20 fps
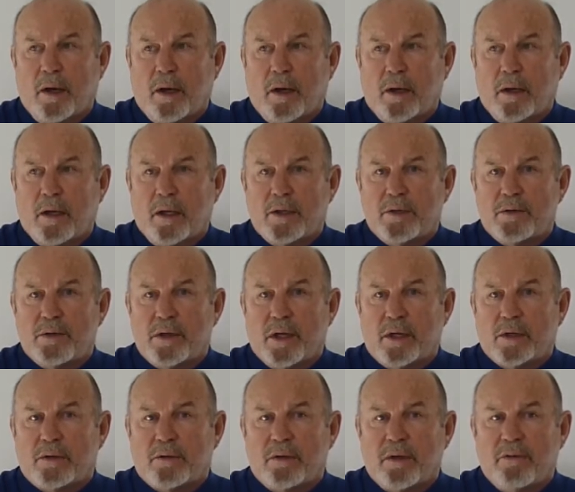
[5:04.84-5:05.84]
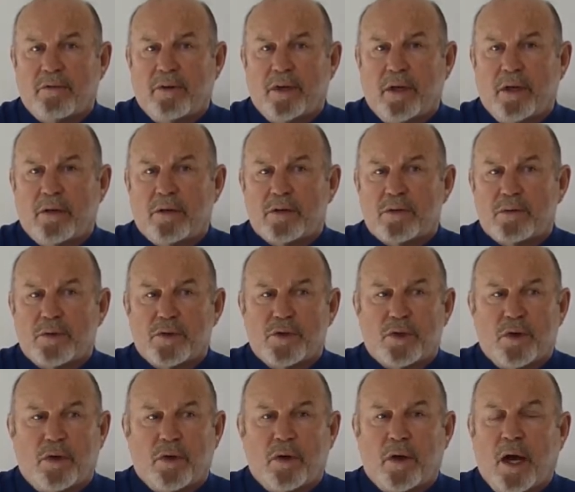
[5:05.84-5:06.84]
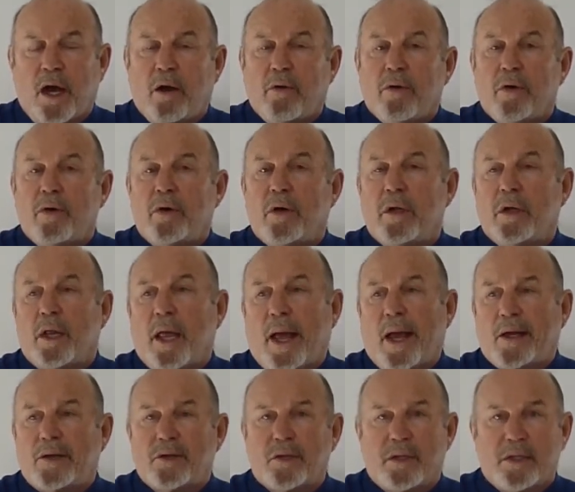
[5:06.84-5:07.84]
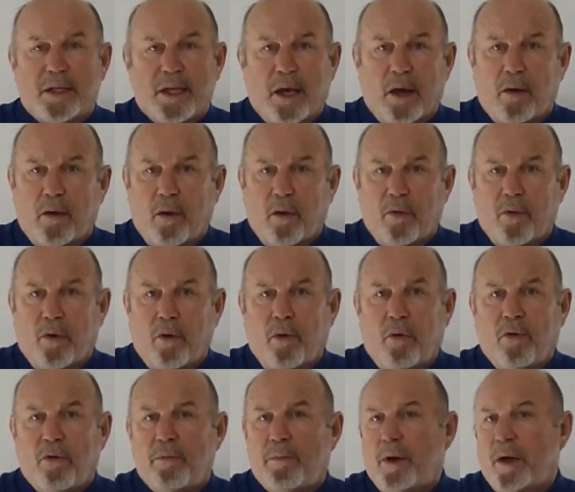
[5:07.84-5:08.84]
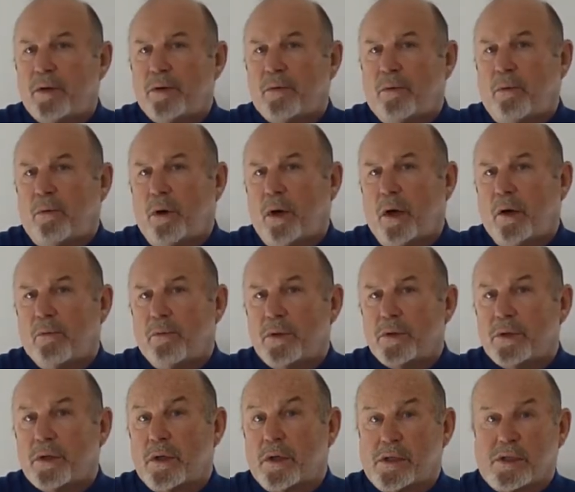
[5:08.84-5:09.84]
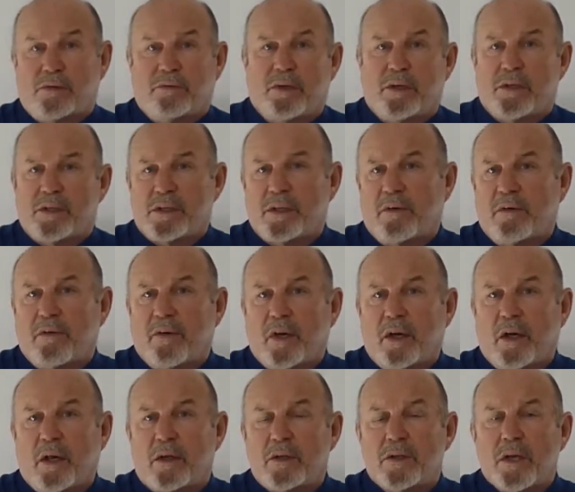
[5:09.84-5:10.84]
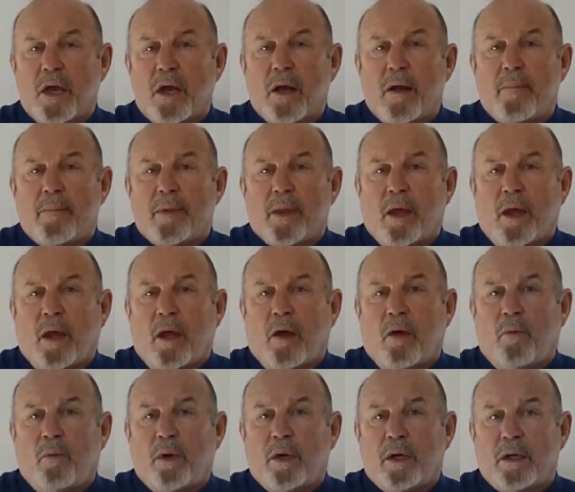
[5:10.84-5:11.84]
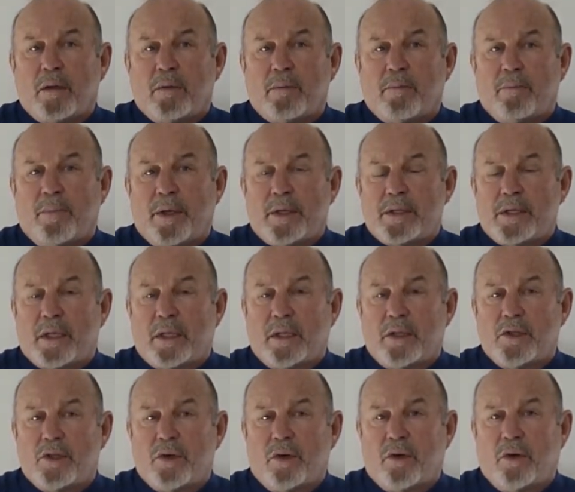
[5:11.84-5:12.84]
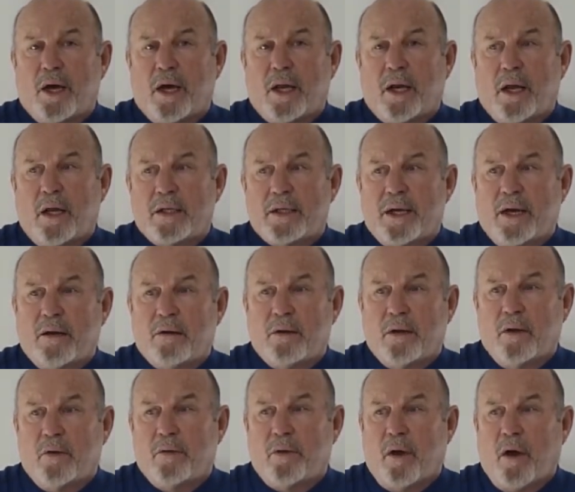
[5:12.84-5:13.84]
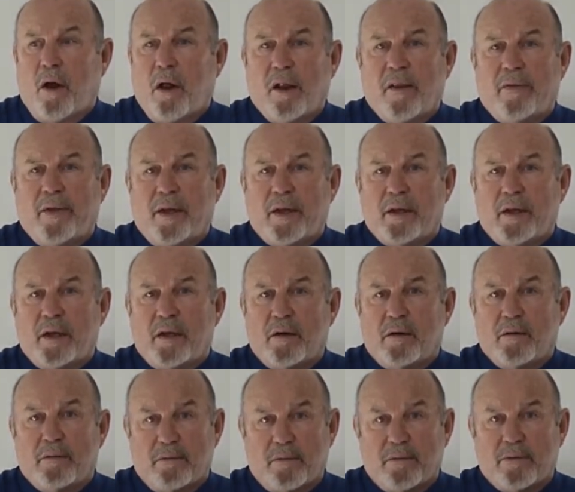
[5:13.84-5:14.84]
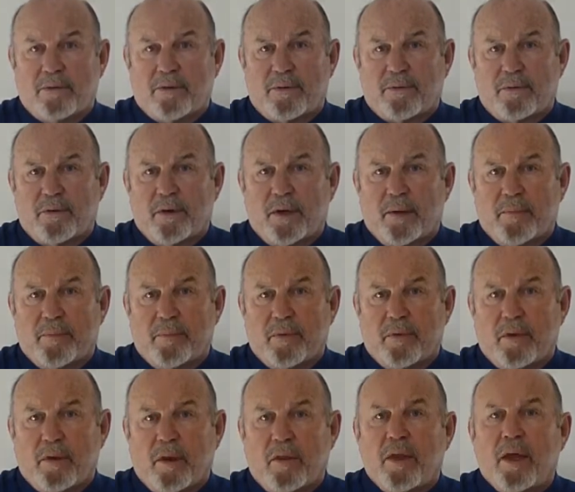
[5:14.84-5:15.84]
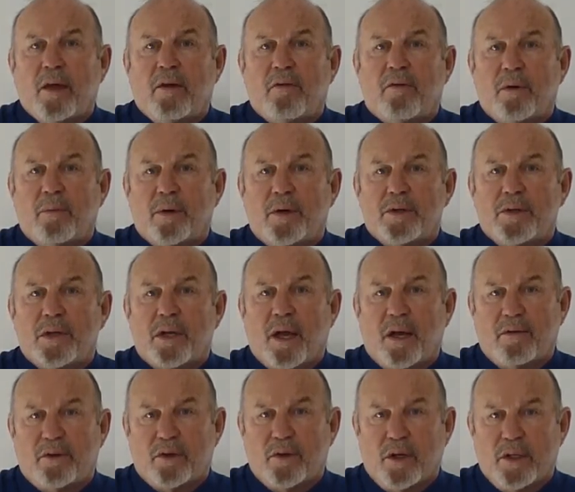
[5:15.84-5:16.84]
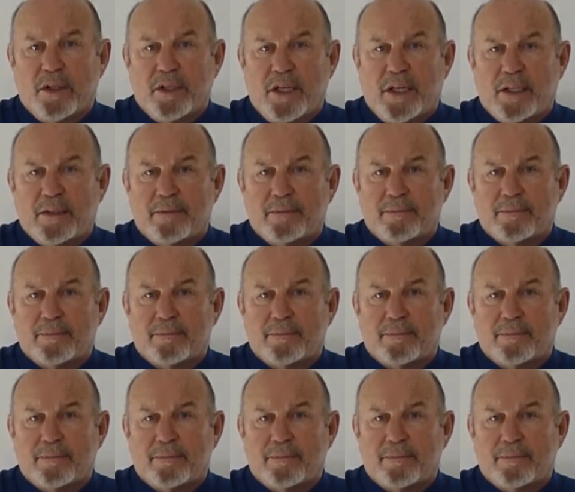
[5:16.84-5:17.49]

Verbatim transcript: uh, introductory videos we'll show you how you can actually download the whole of module one which costs $375 we can basically show you how to download all of that data for free thank you very much and have a great day